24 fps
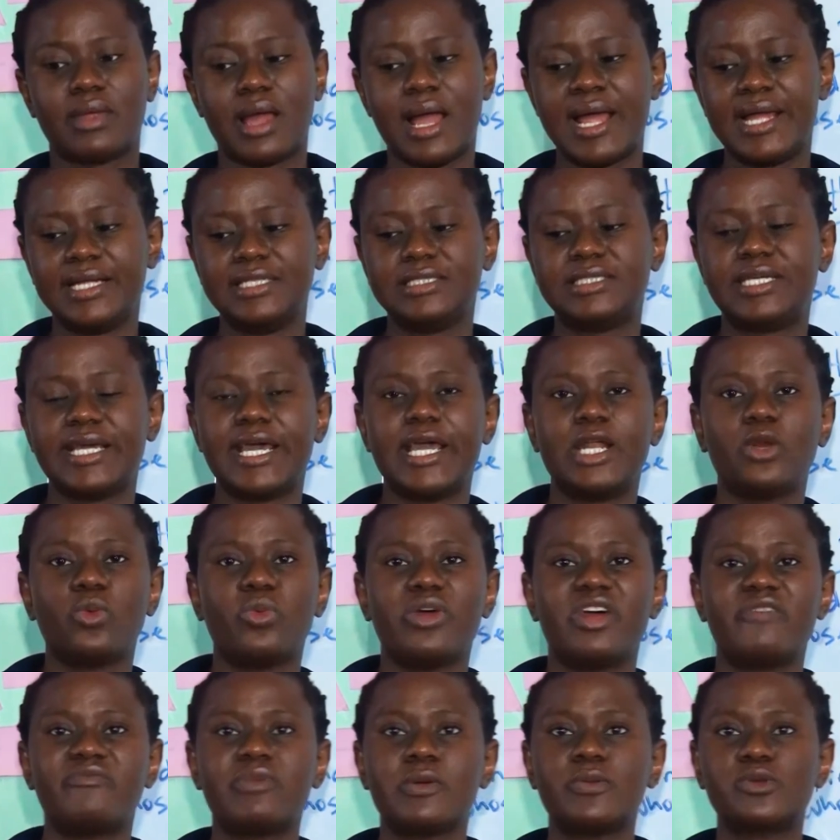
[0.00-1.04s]
and then
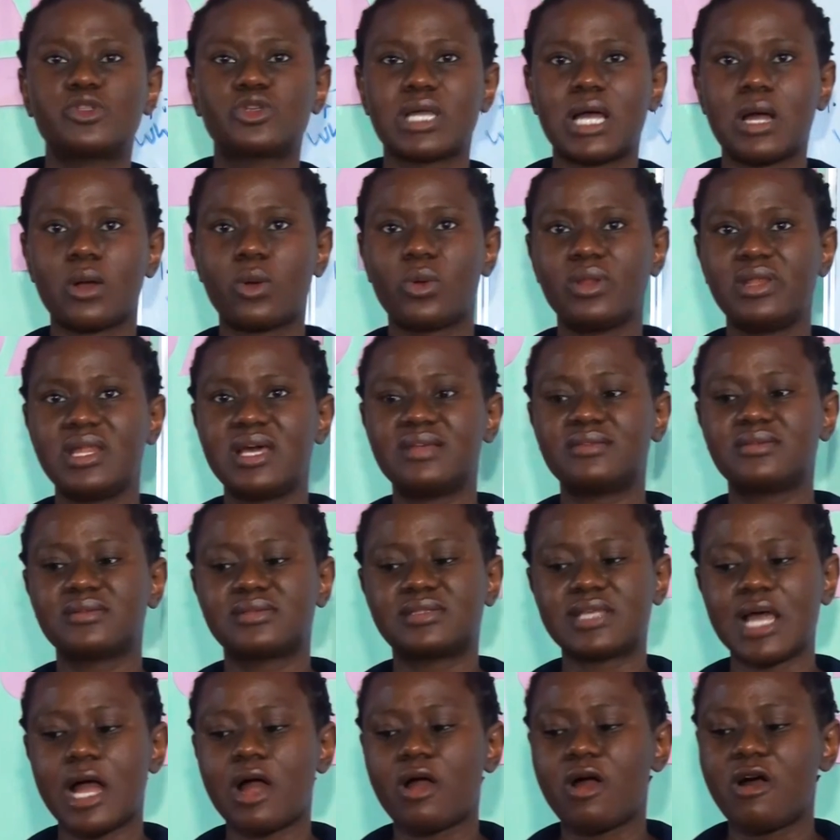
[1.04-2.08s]
we're able to calculate the
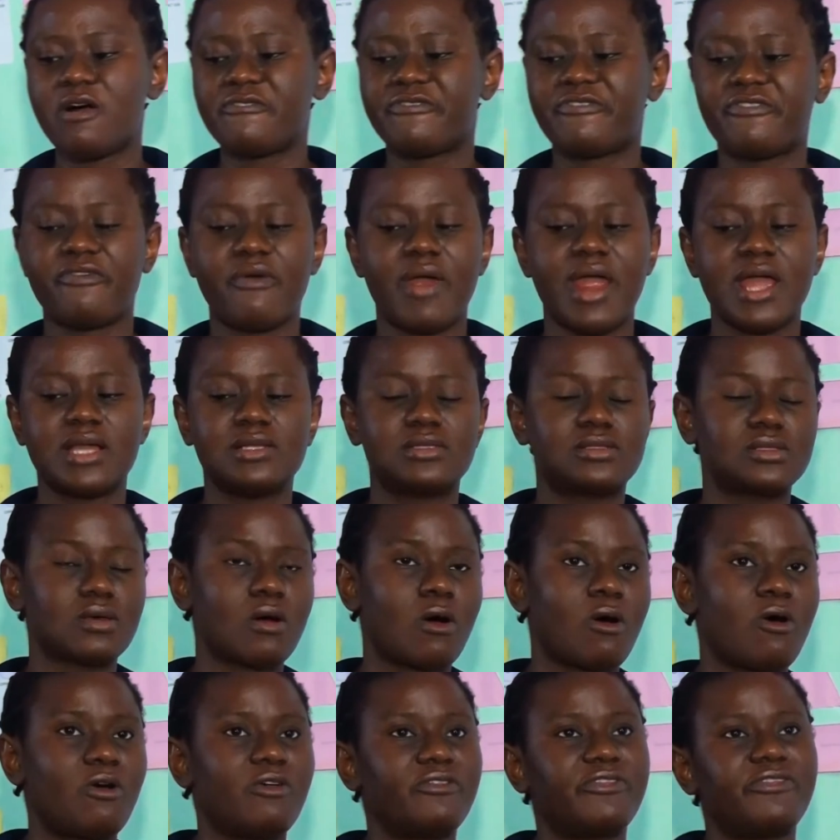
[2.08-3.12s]
circumference
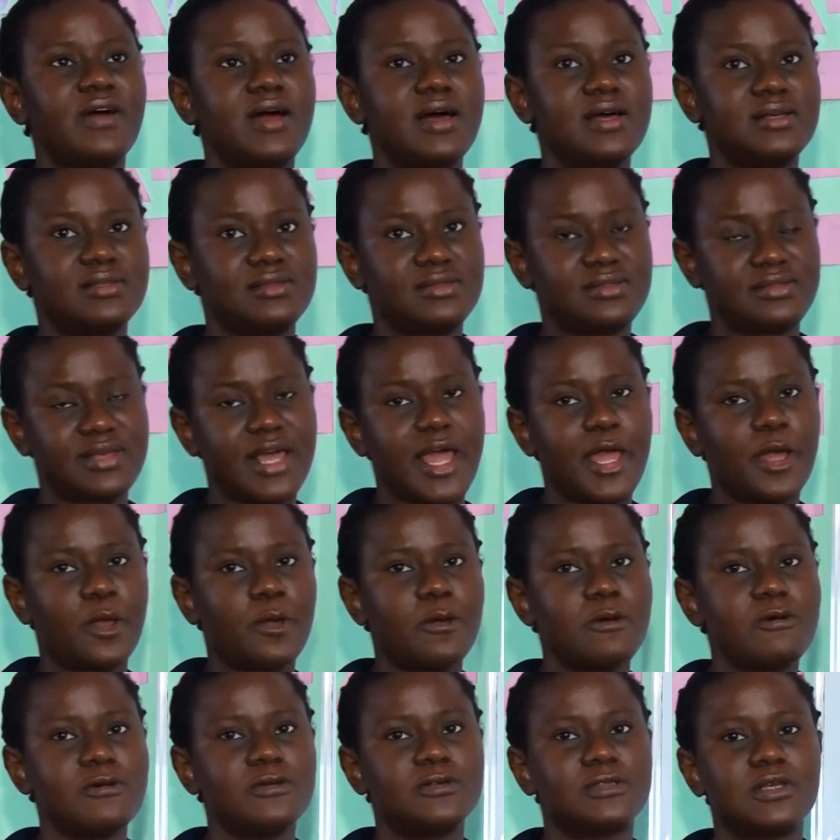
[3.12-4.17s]
of
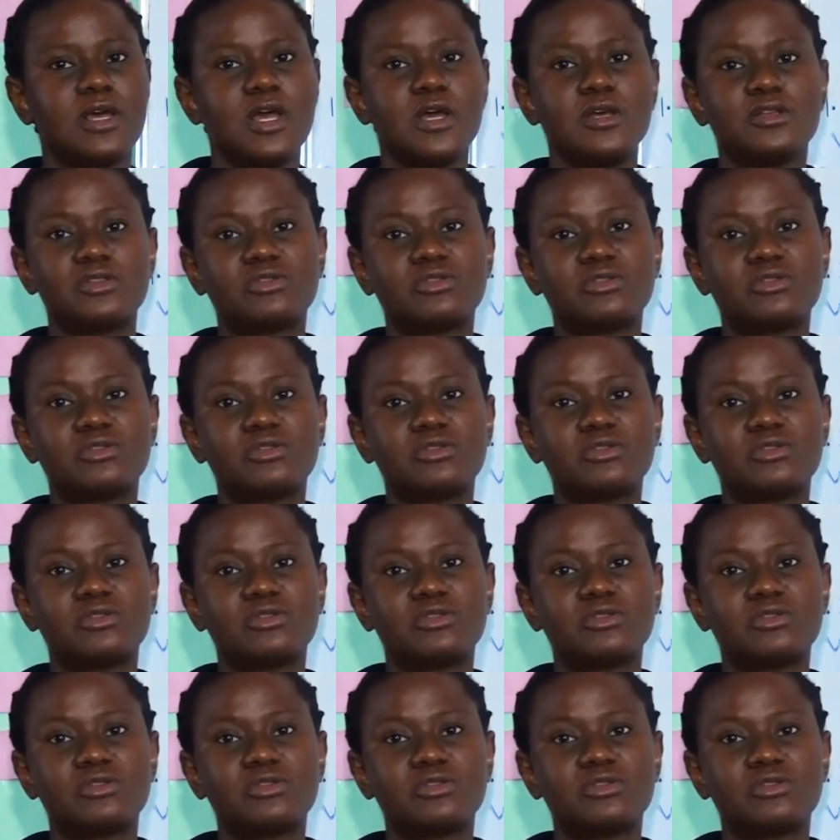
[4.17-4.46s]
circles.